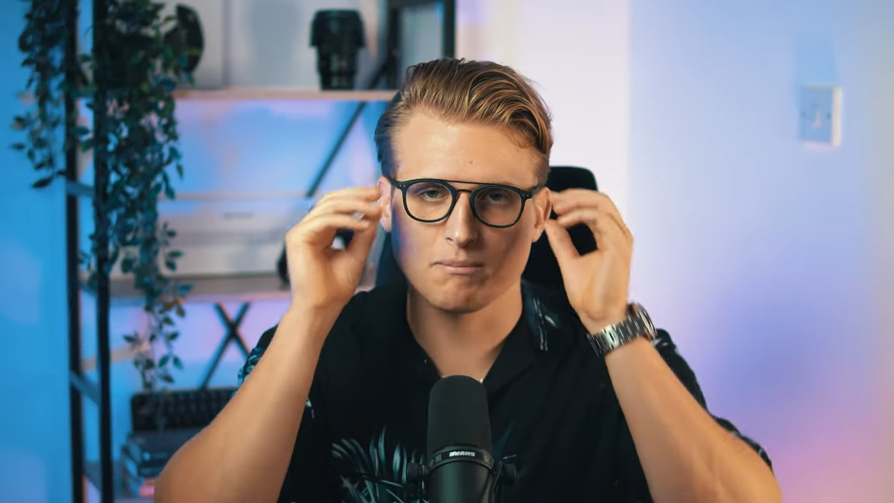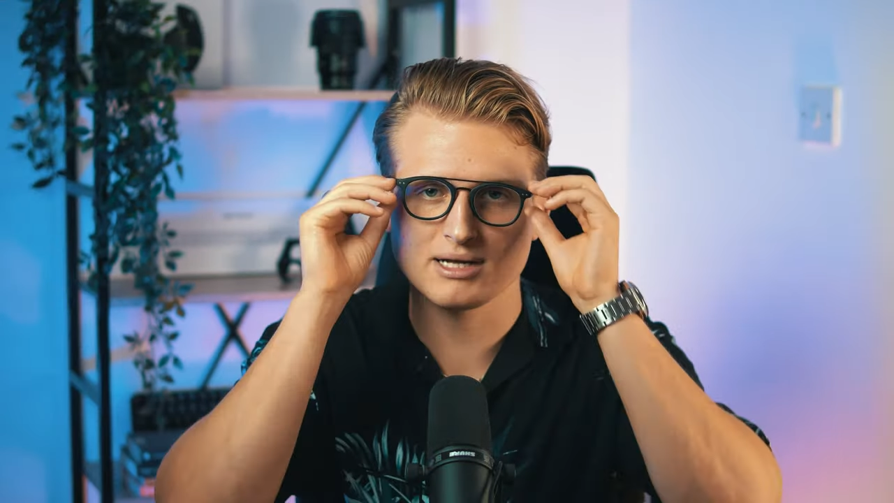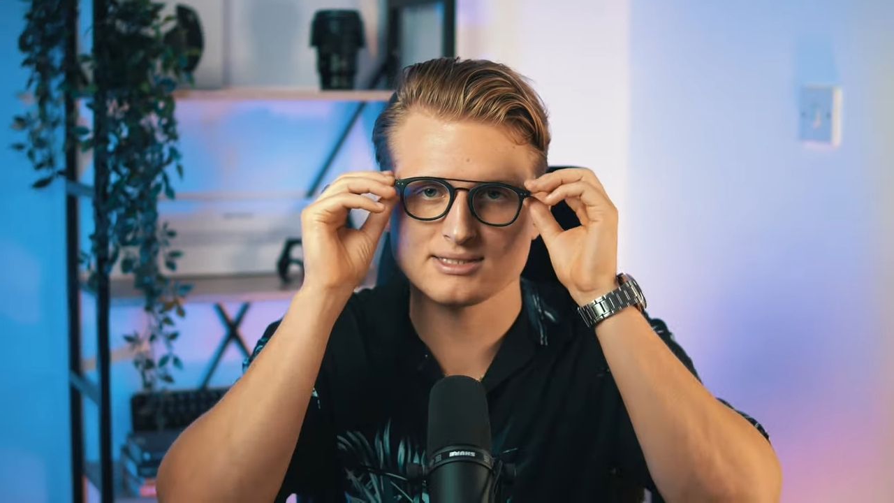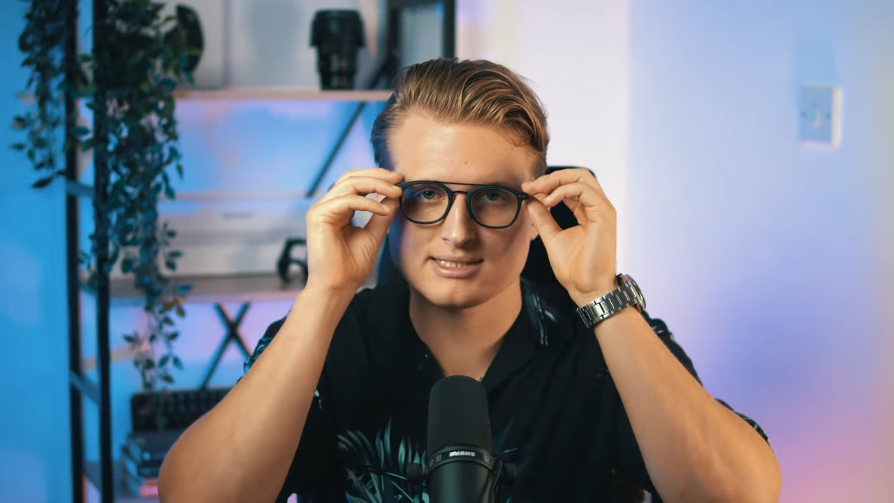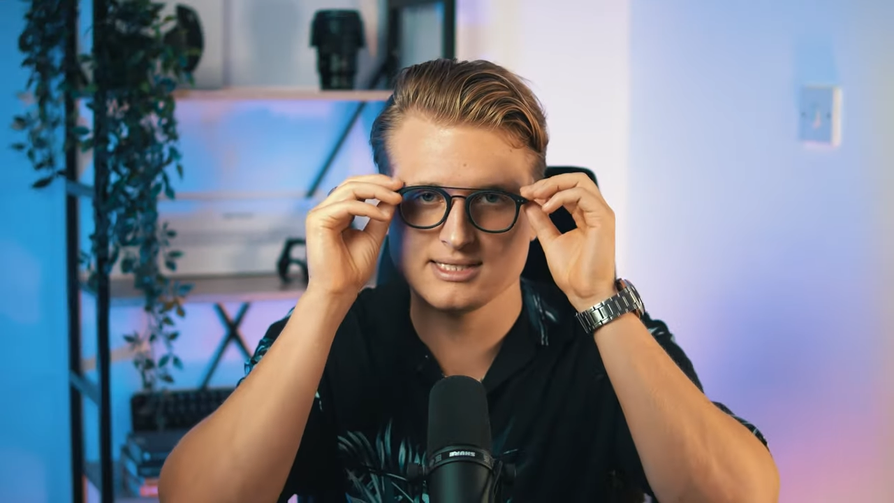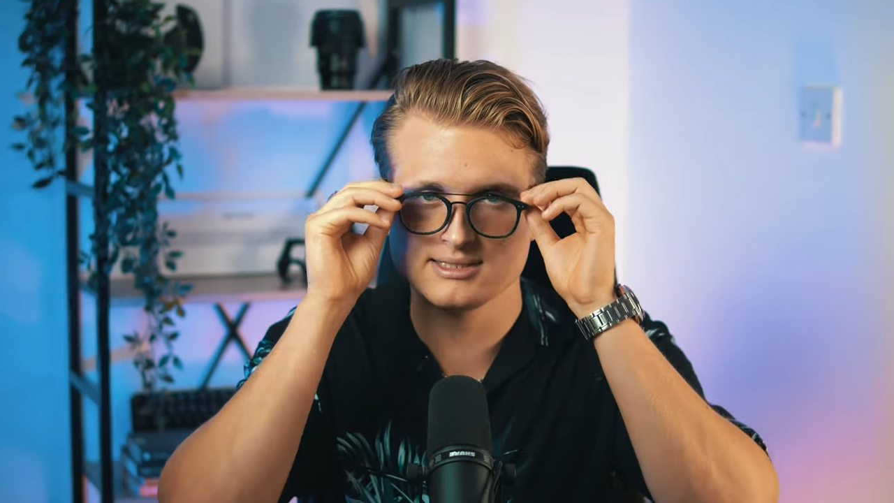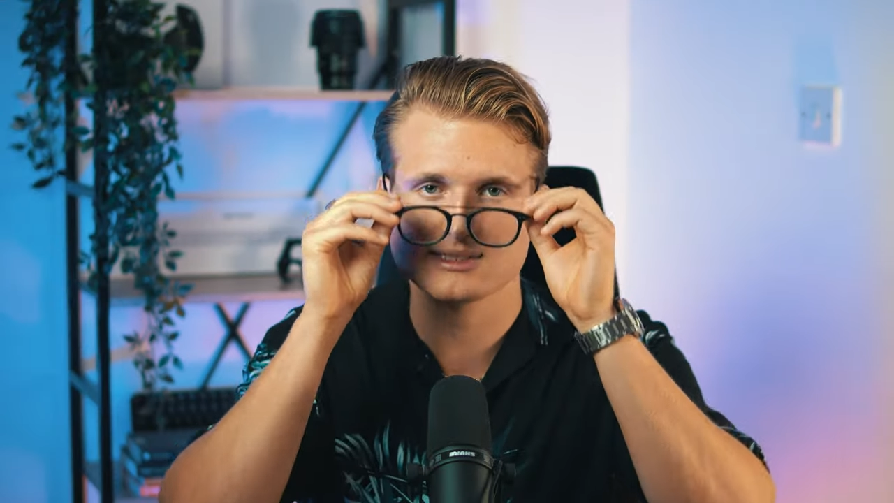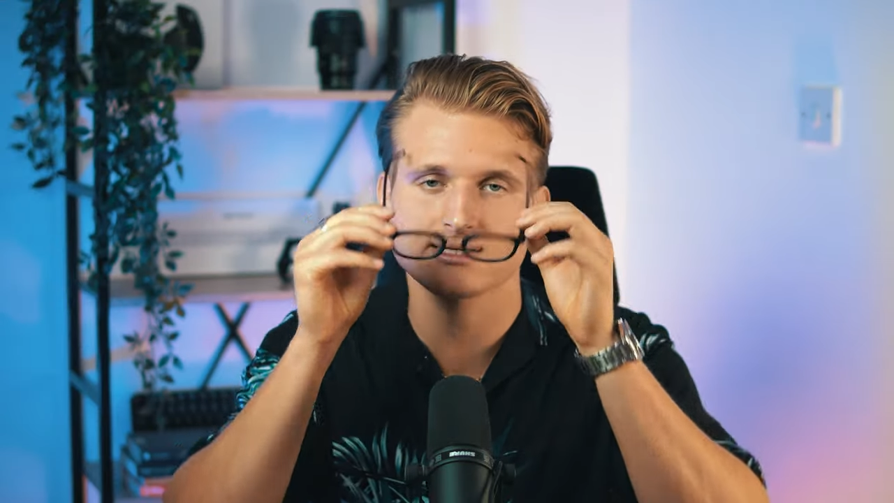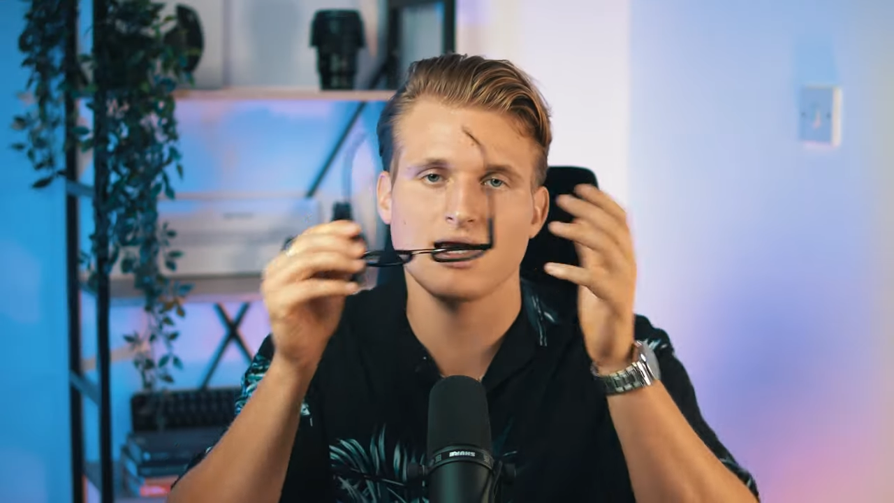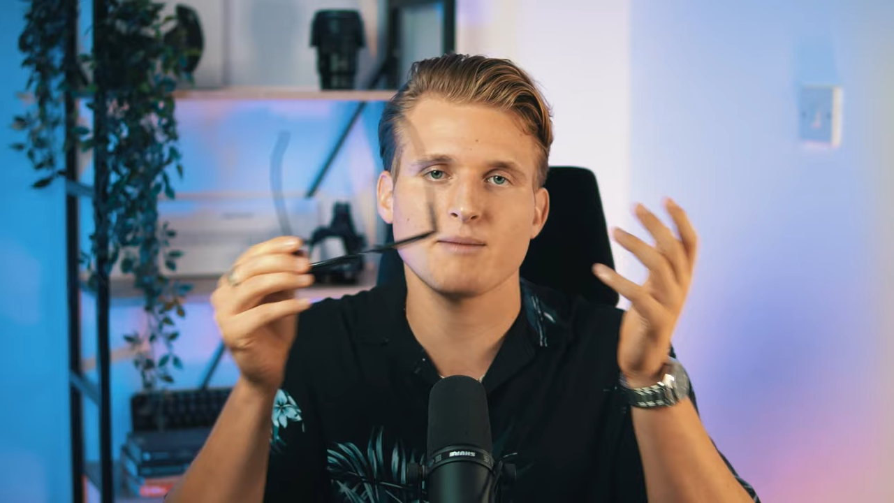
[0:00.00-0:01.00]
but
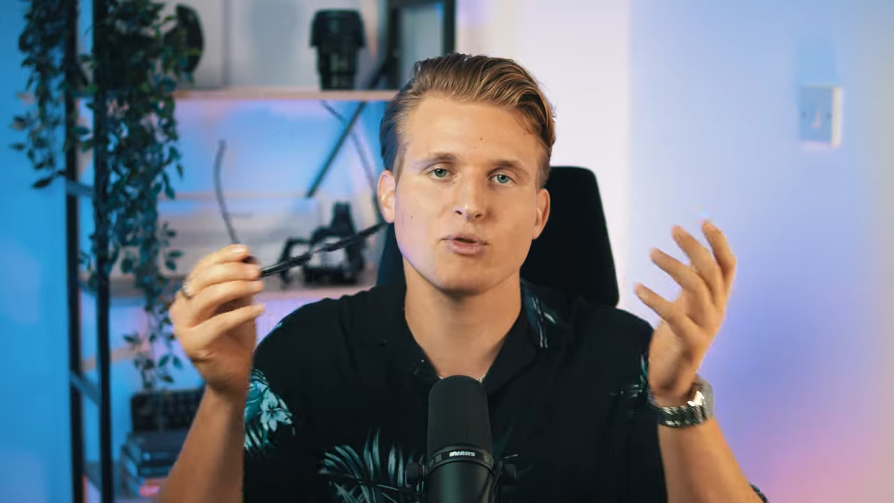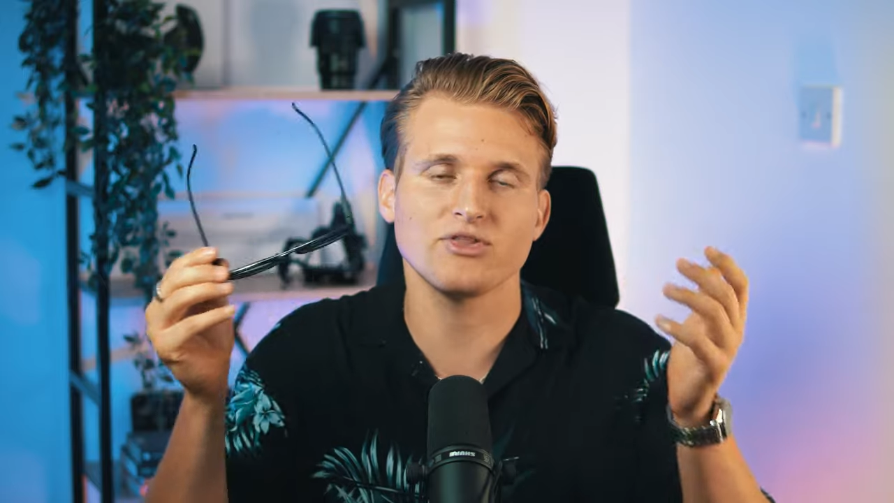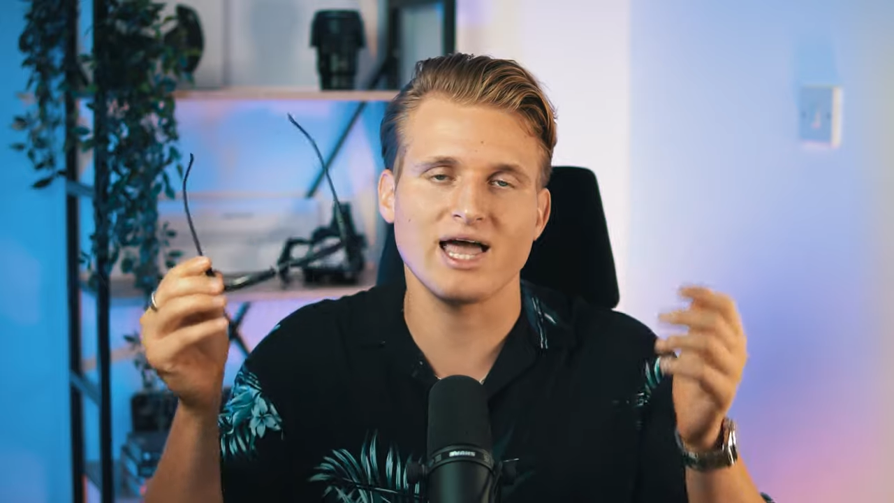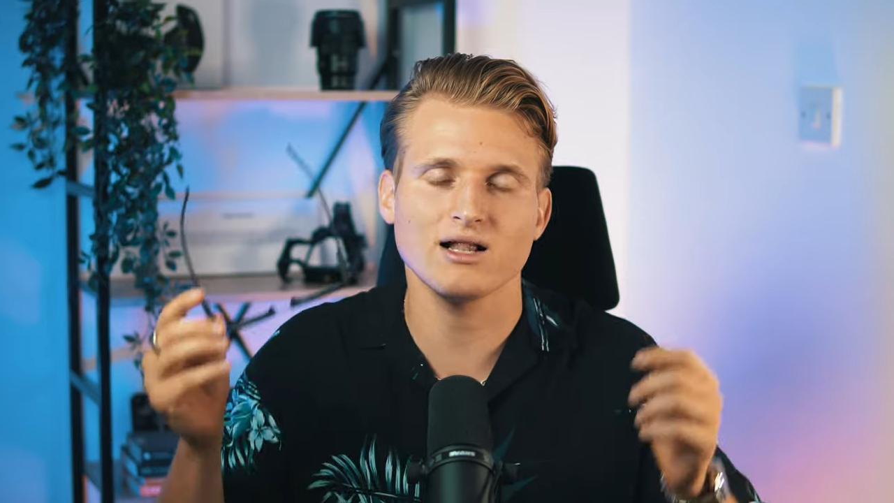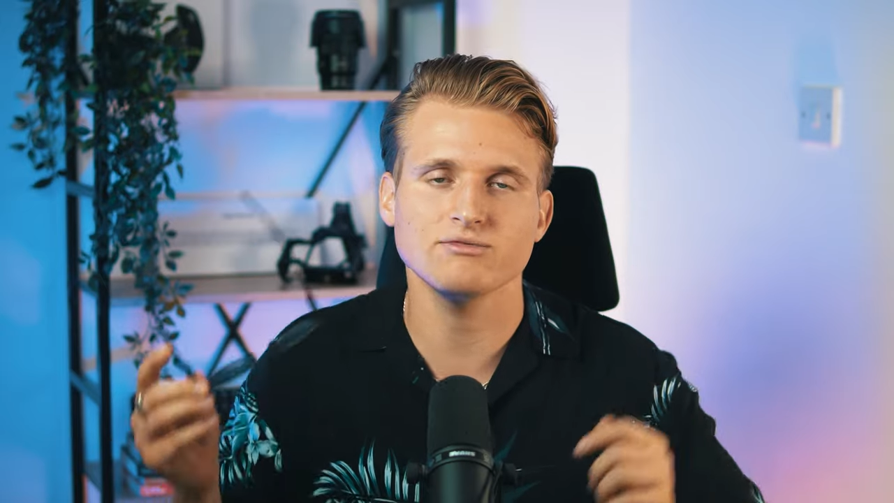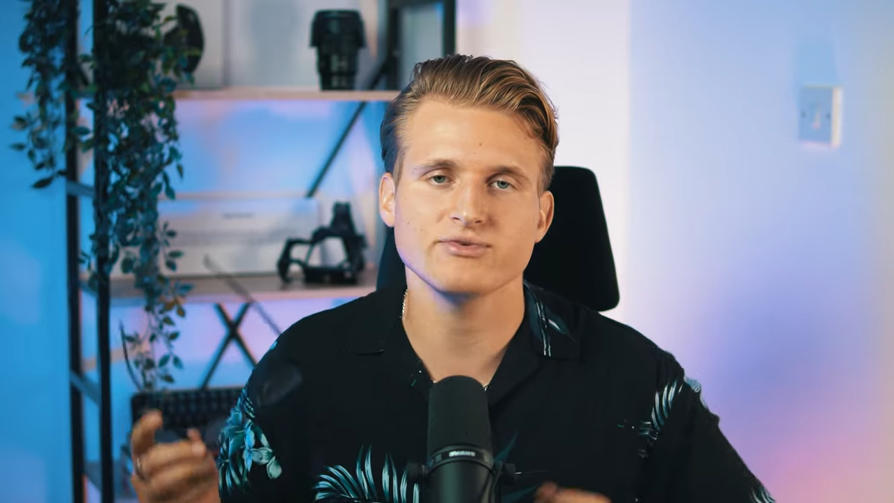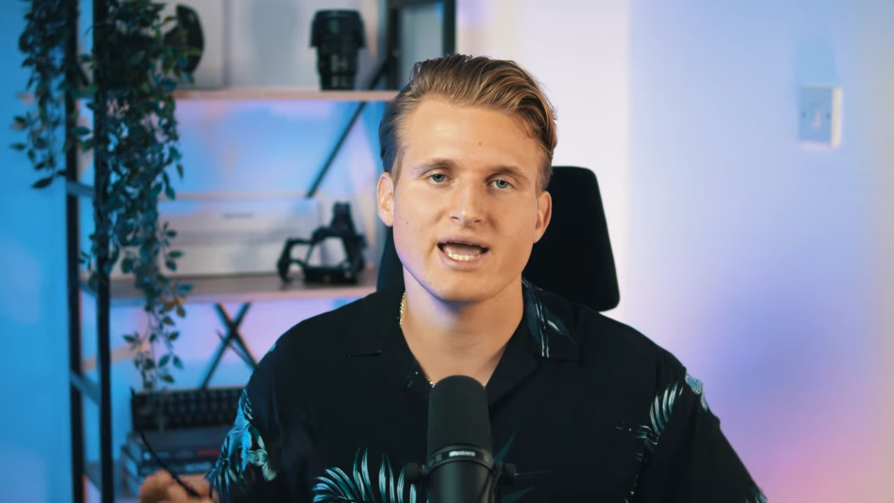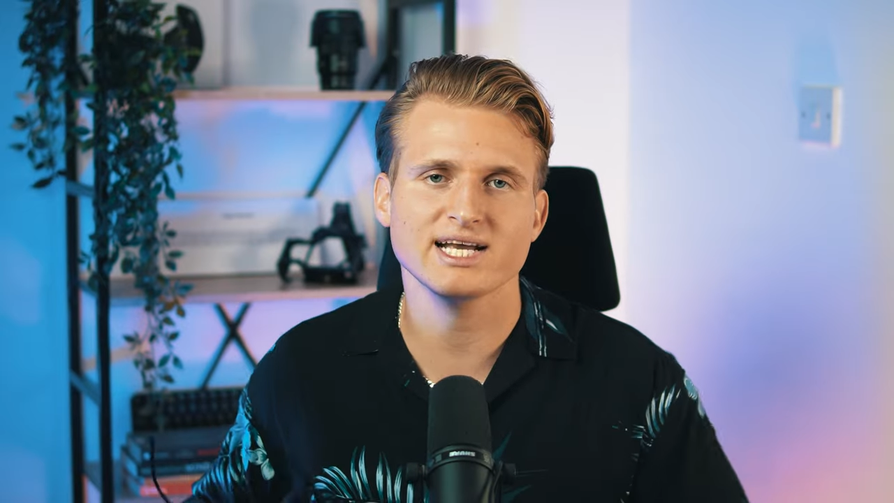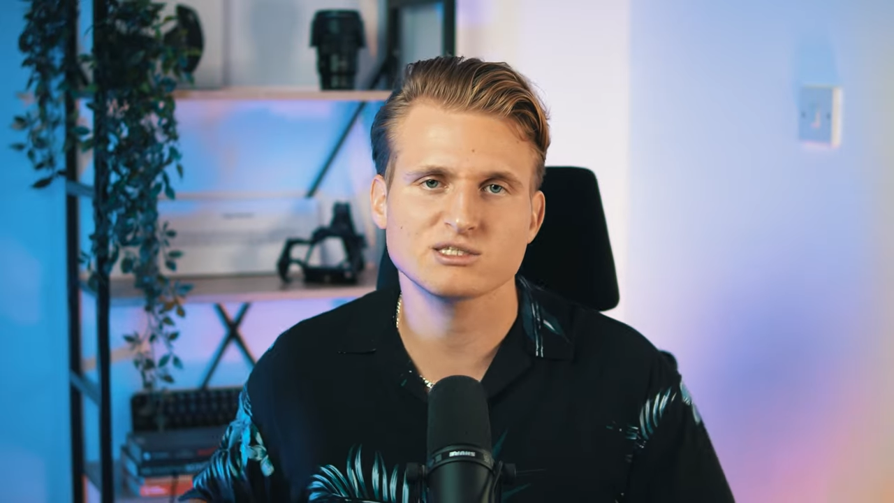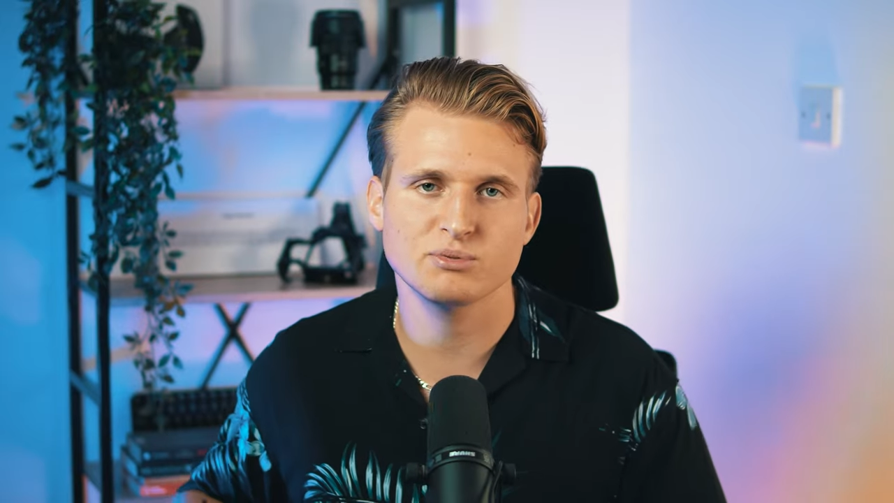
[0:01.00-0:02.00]
since I'm not a health
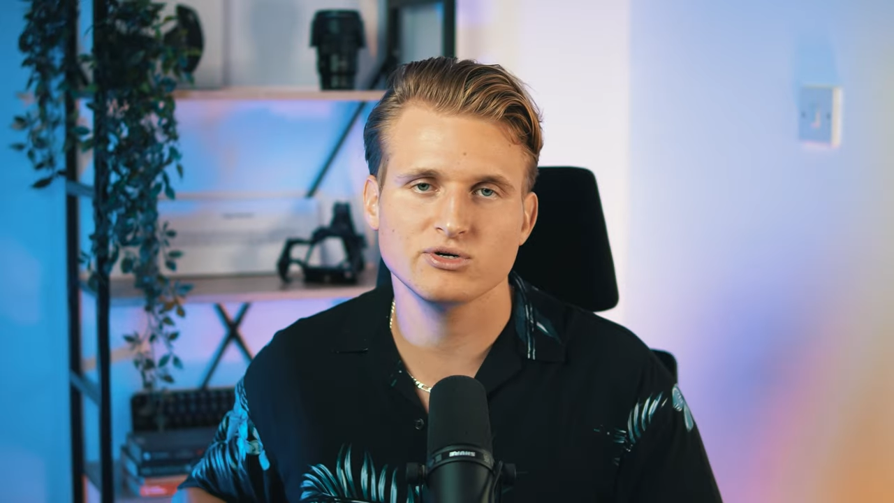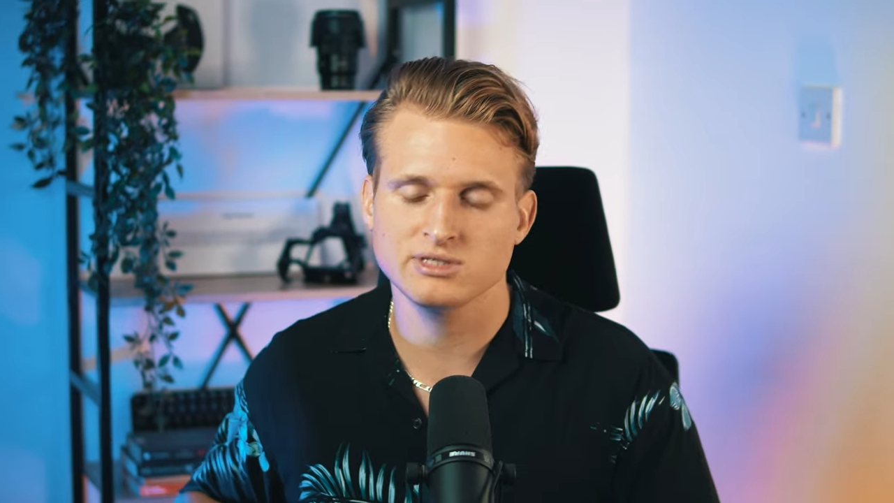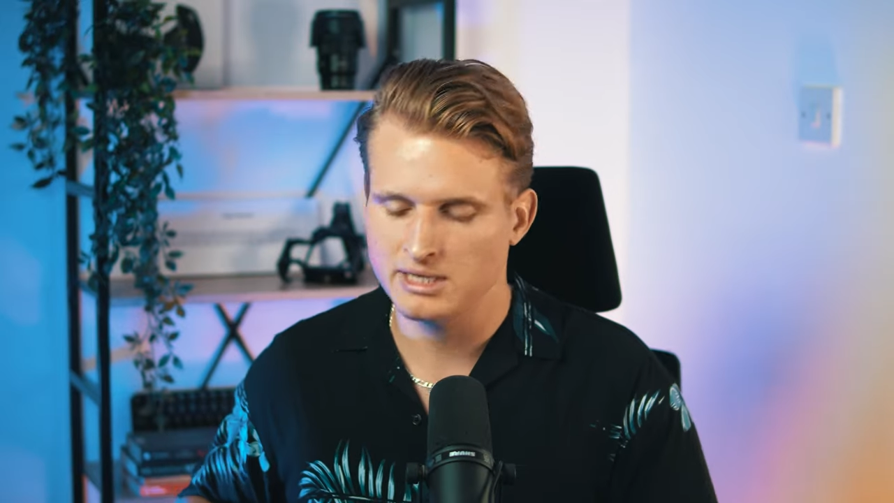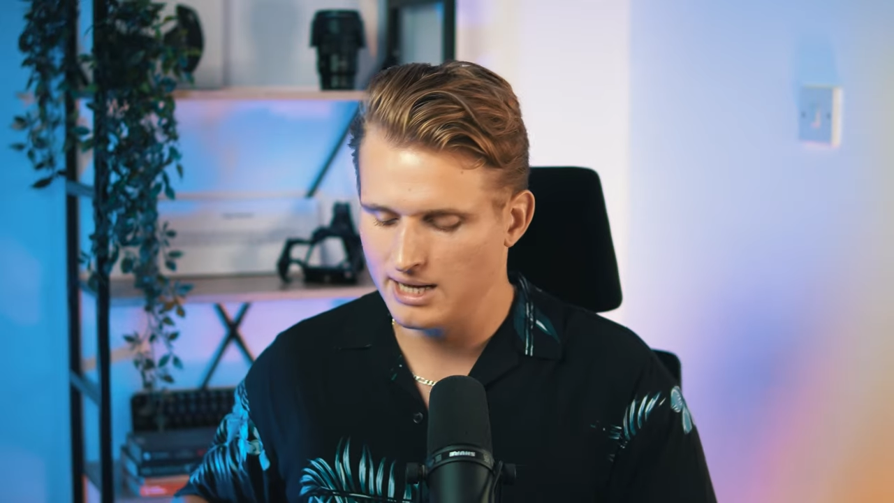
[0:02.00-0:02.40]
expert,